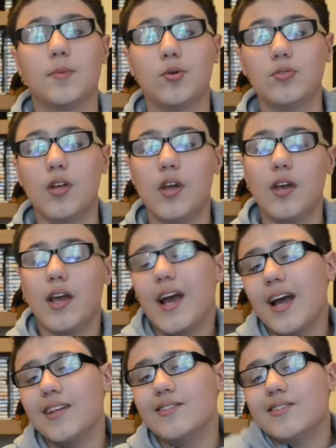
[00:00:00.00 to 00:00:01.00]
mode,
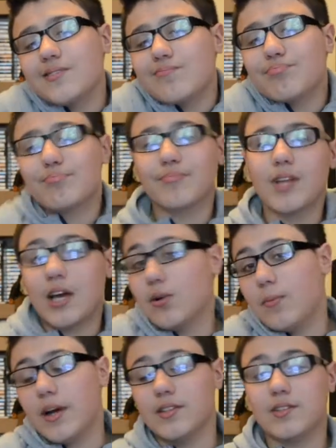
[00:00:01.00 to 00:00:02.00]
and I
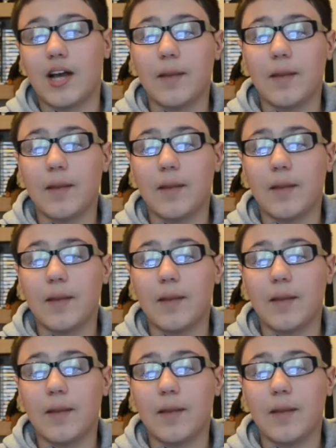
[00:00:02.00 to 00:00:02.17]
don't mind.